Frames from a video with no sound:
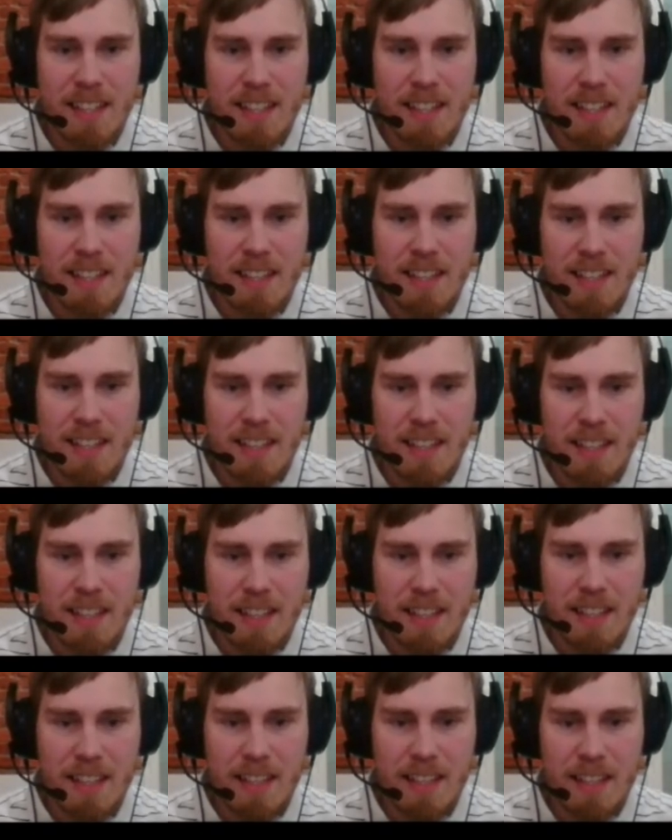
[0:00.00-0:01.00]

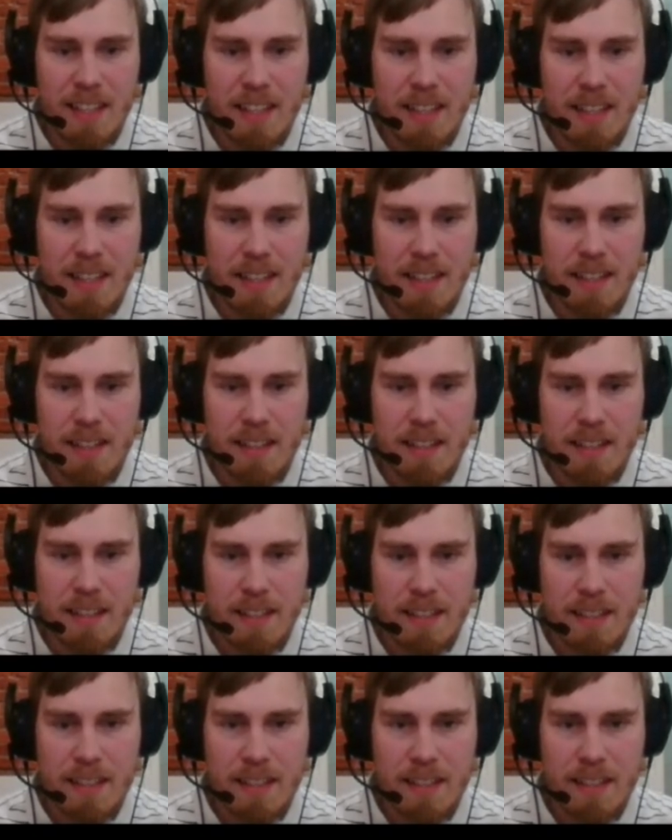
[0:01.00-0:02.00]
And
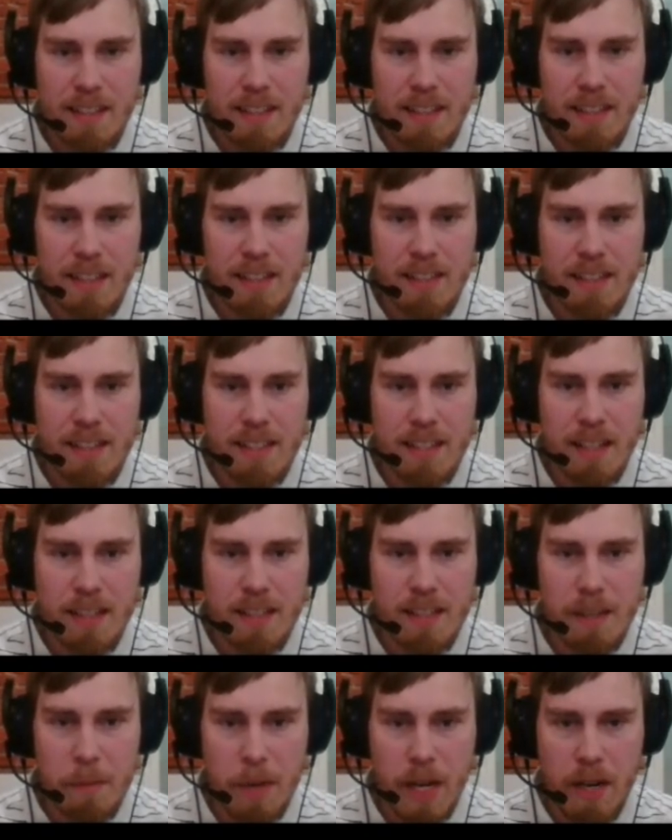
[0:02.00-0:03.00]
yeah, just
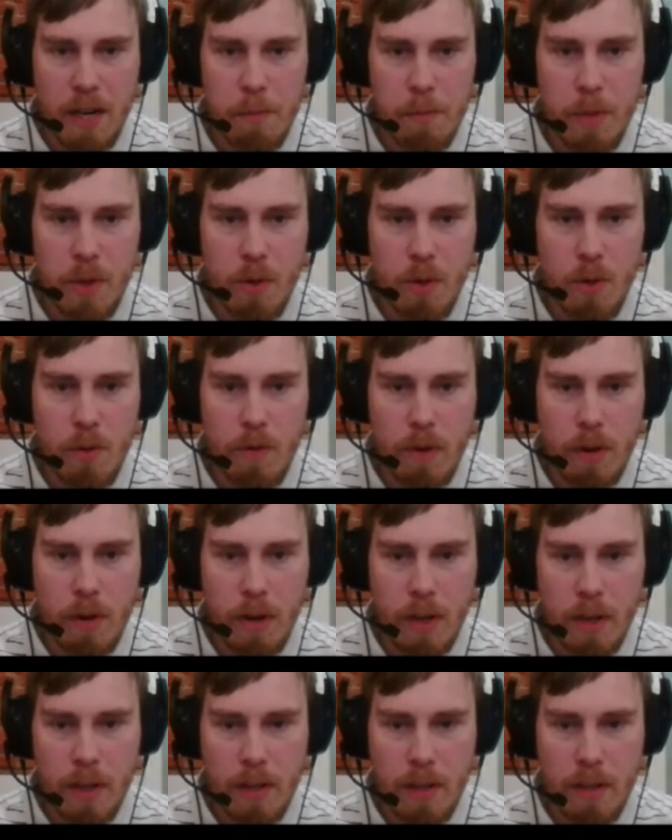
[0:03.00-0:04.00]
some kind of
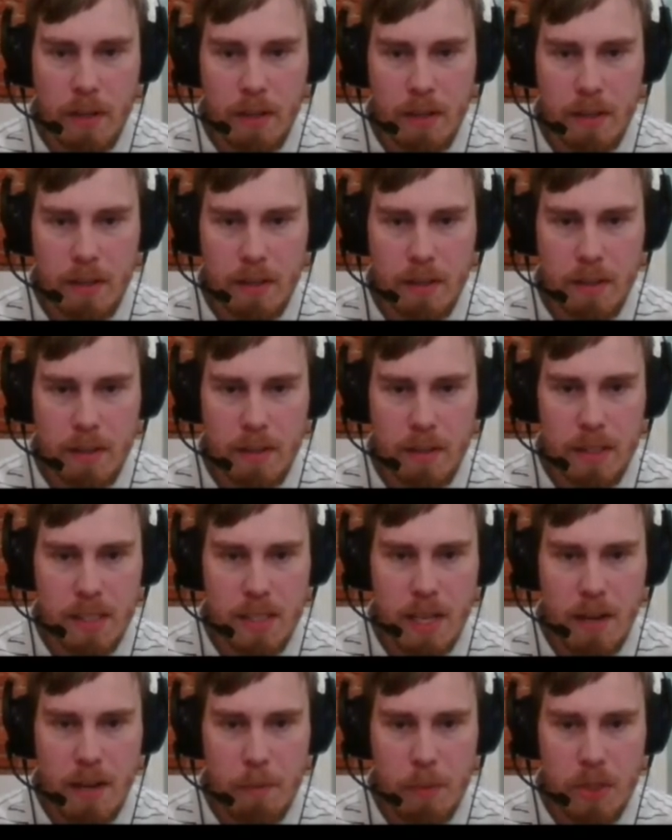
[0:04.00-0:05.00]
maneuvering. These
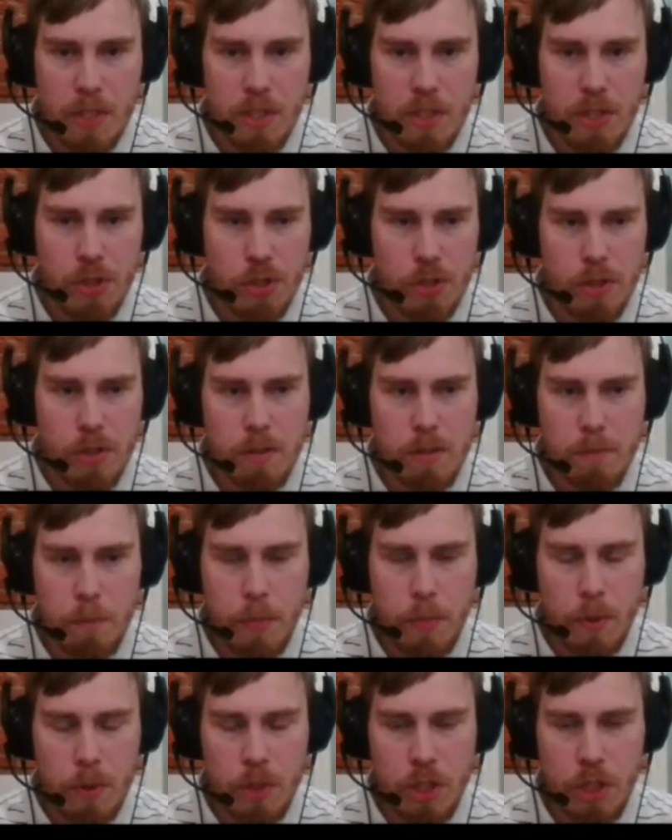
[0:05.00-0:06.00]
kind of
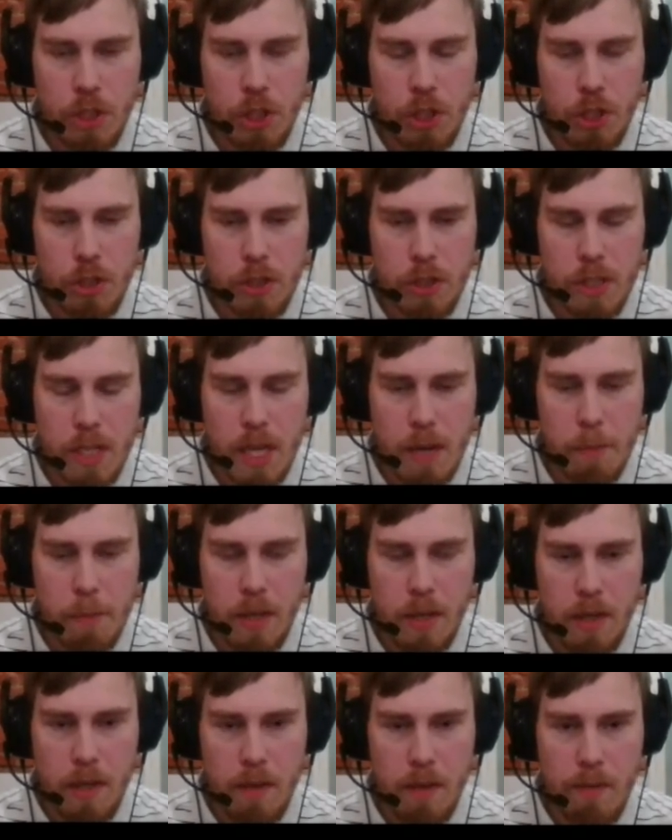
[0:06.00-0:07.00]
positions can
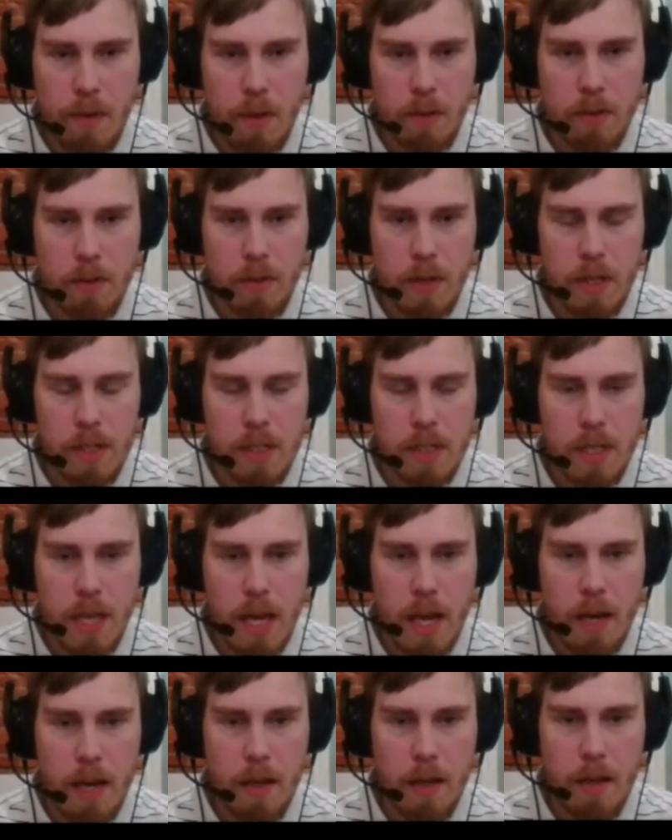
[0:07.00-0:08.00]
be difficult to
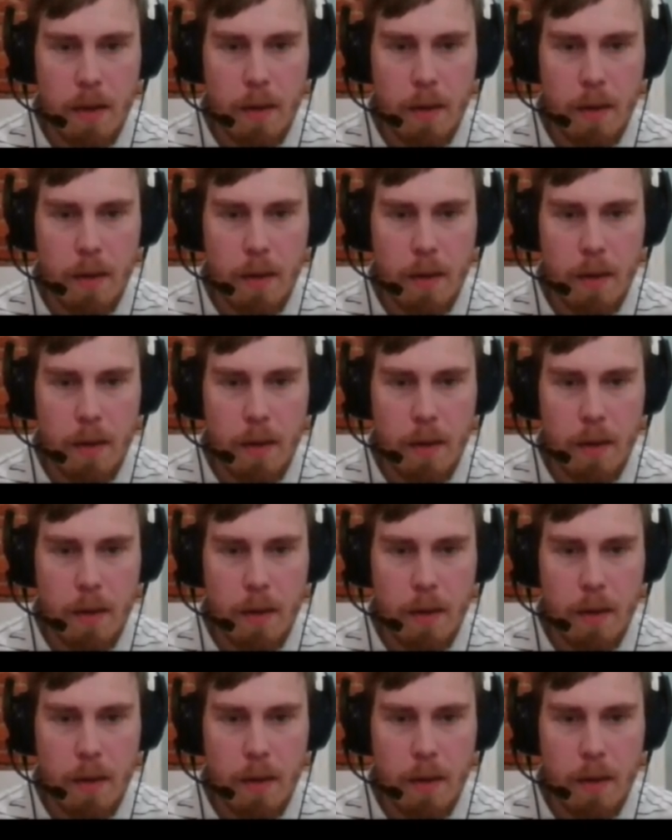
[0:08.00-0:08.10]
understand.